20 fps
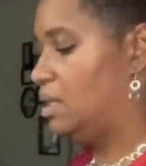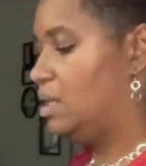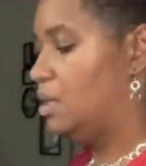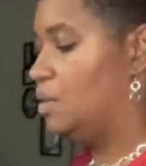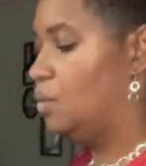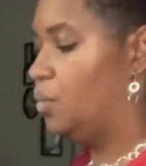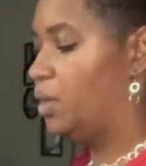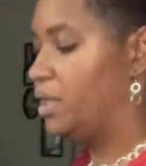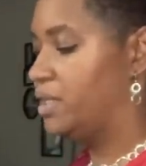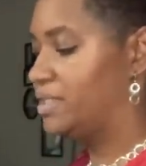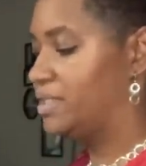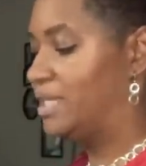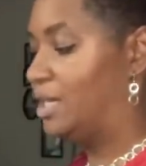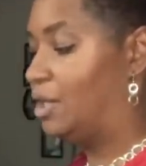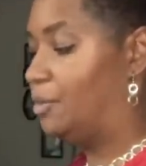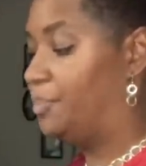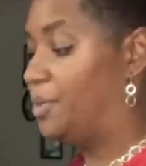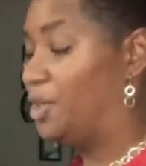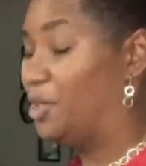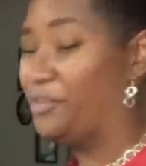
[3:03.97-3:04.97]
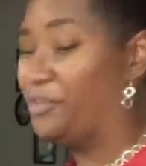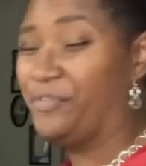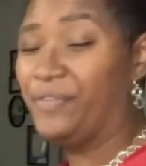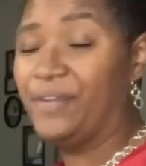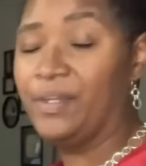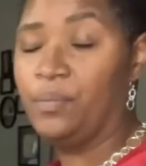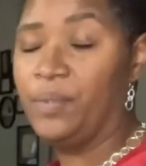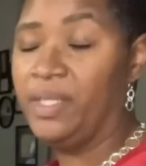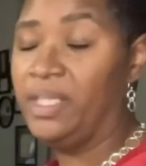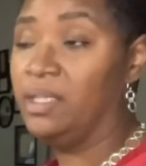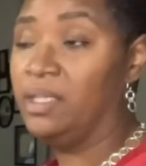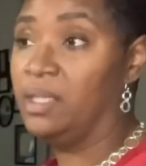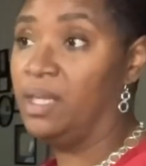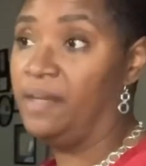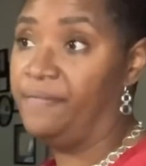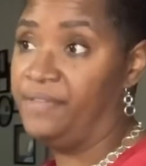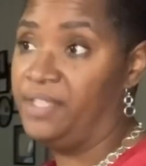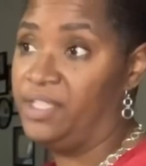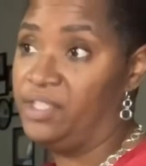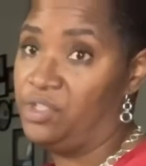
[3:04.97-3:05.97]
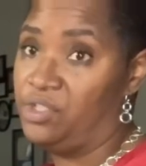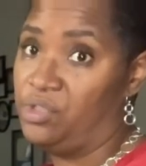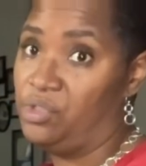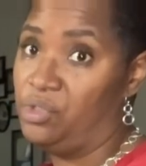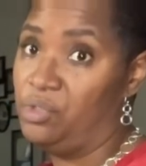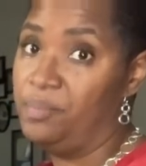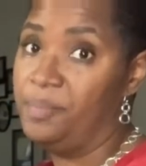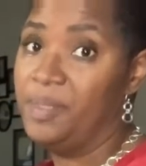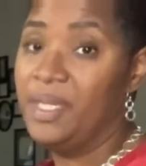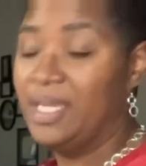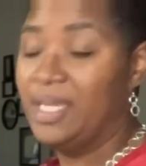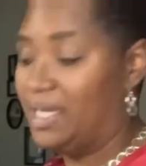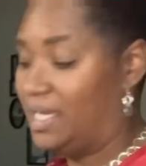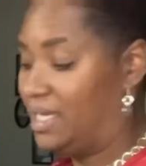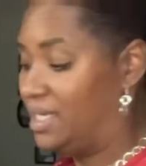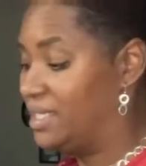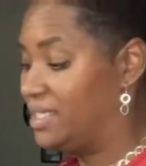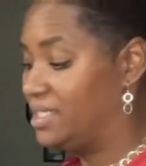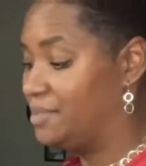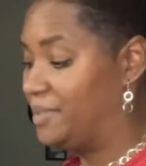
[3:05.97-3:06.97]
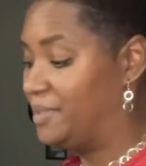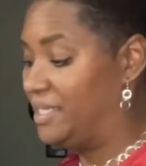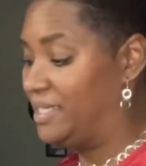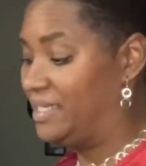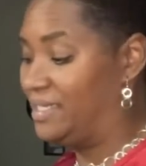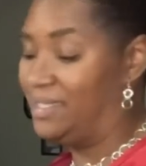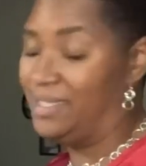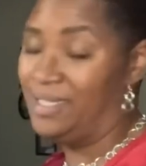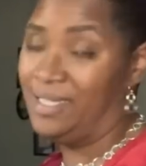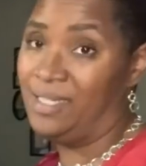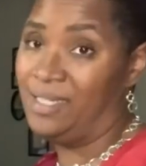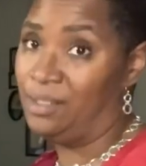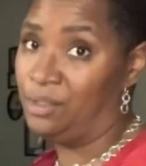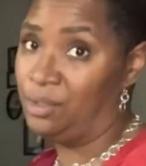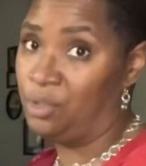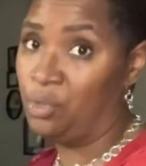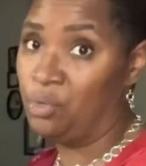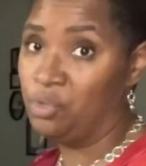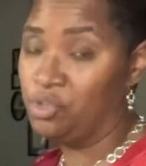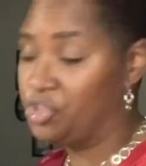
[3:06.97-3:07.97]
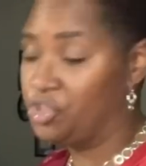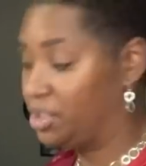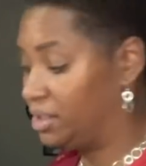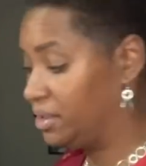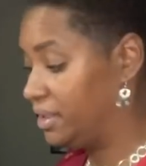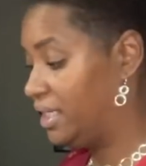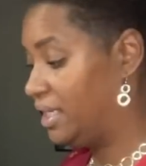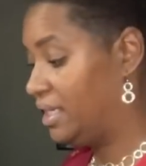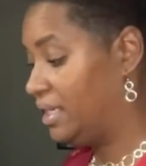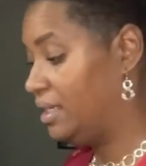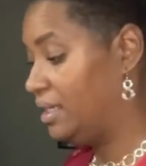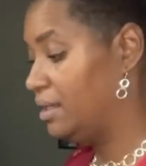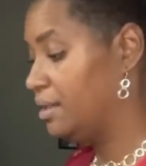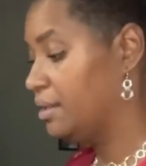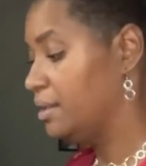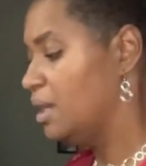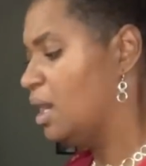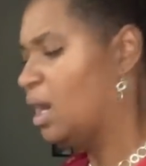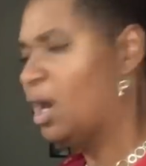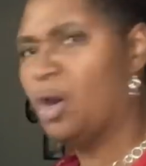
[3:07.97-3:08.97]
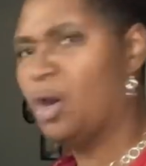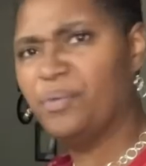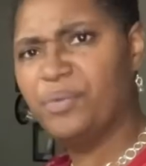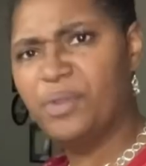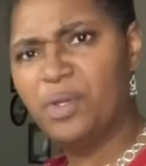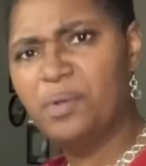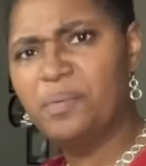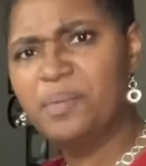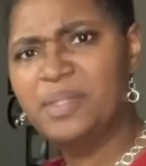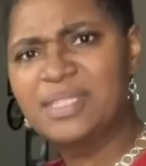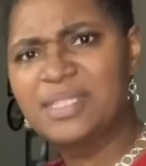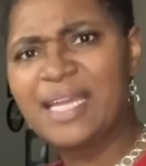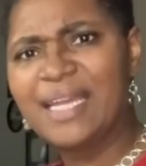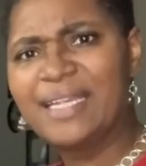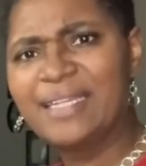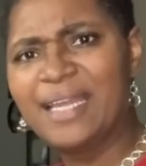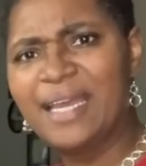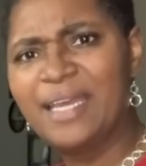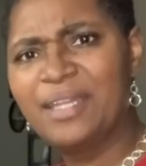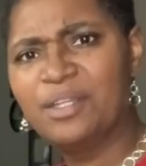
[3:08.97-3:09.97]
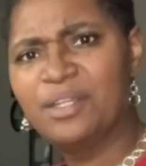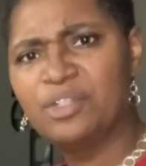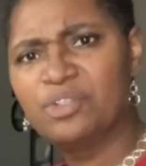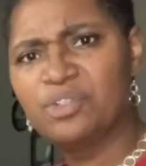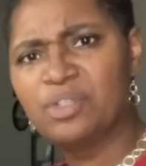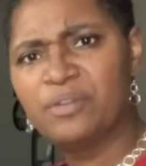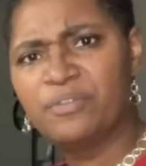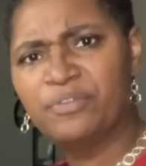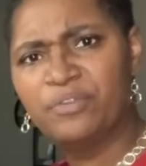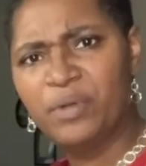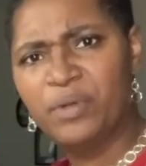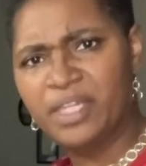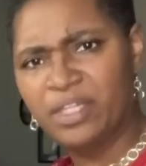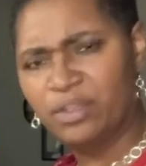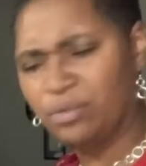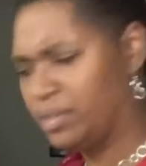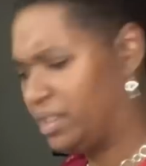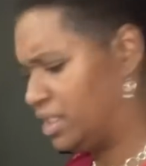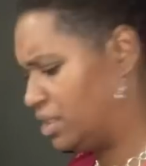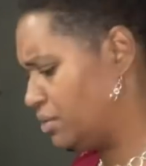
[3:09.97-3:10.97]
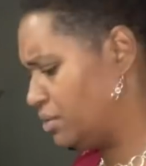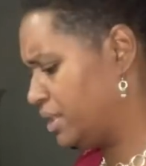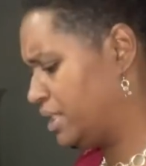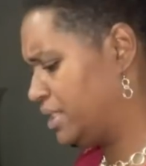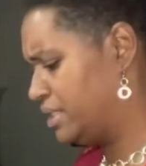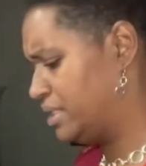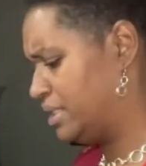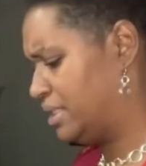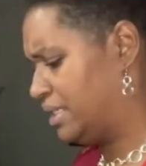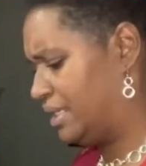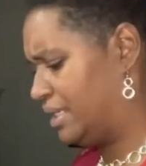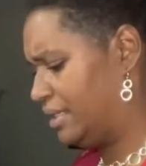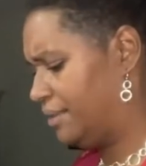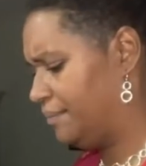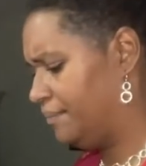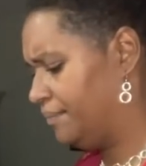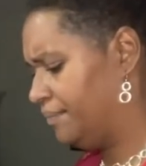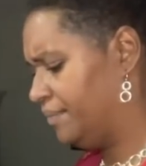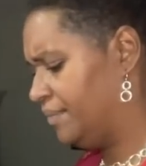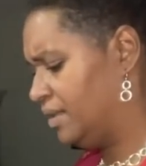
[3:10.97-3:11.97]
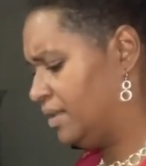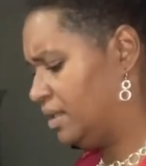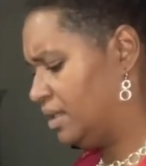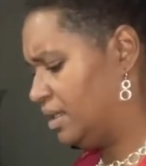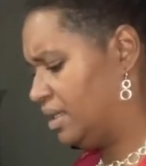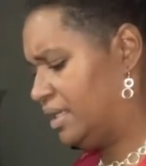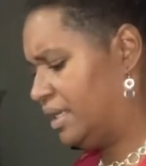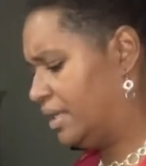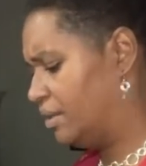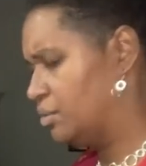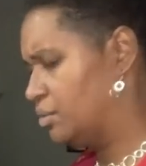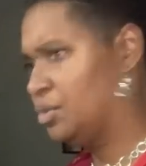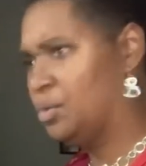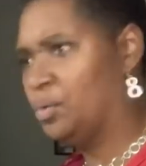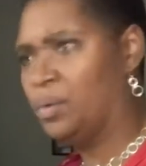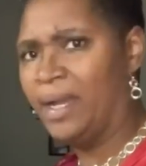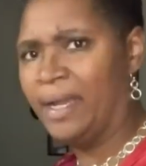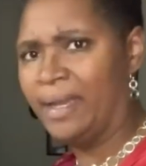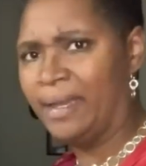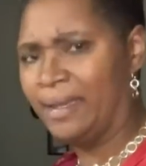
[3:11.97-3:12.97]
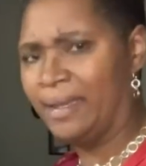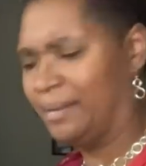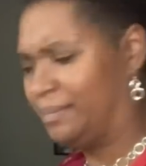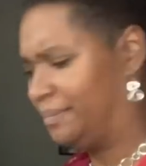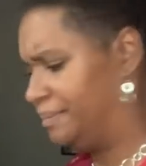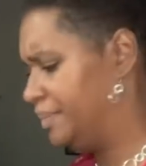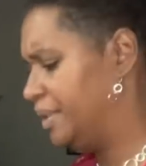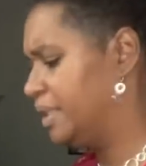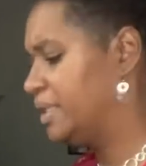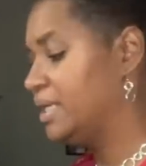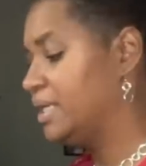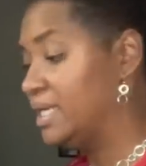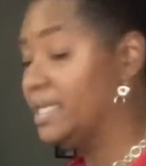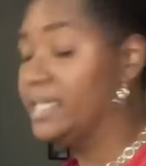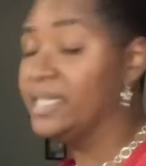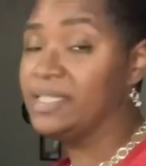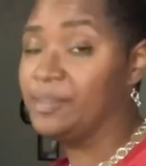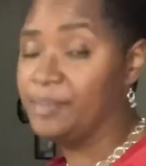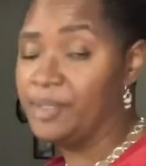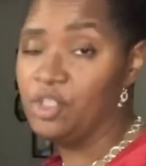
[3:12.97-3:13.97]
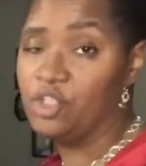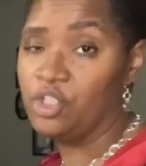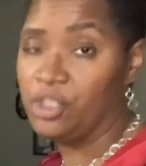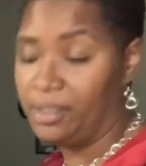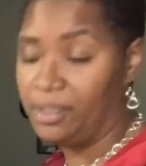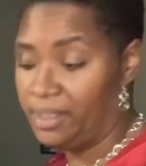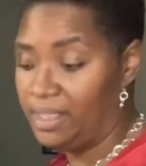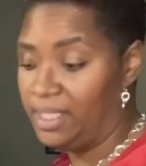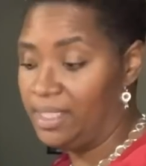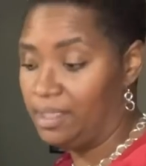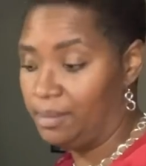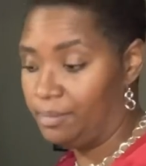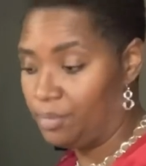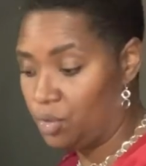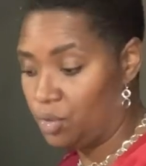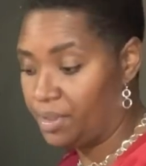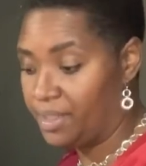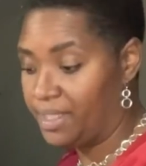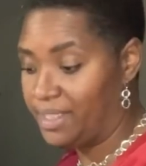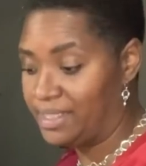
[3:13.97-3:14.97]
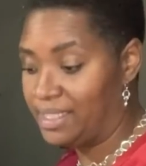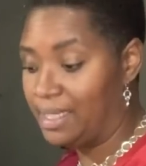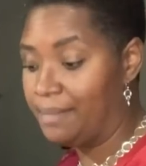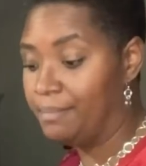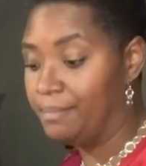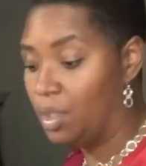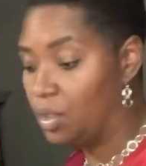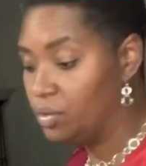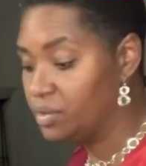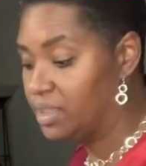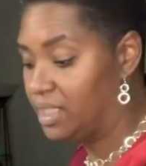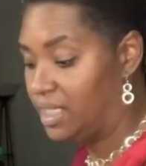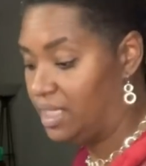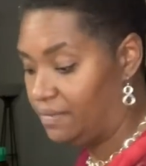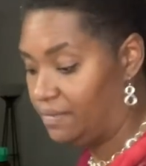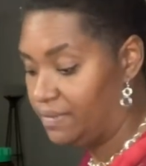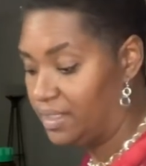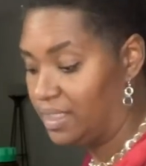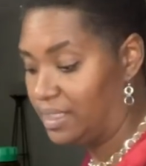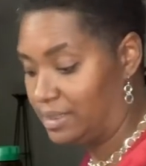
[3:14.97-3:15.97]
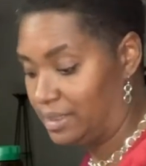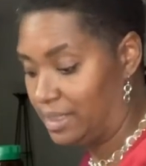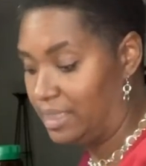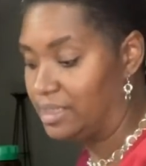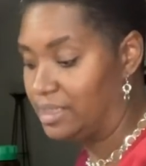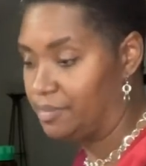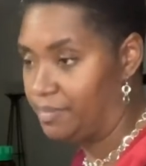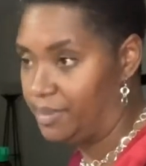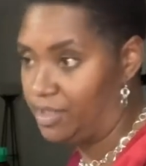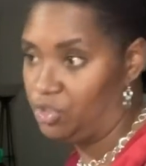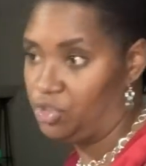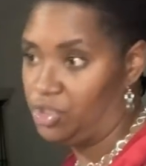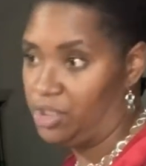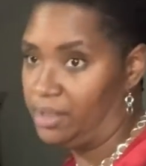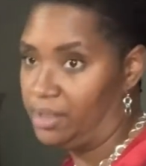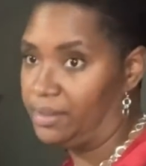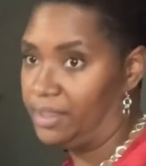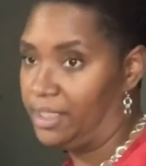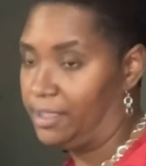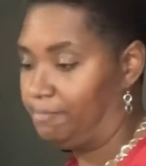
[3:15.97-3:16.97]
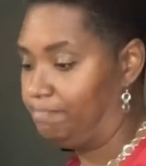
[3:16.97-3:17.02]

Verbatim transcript: Works out perfect. We love this soup. It is beginning to get a little chilly here, although it was like 943 degrees today. And I don't know why, but it has been chilly in the mornings and most evenings it's been chilly.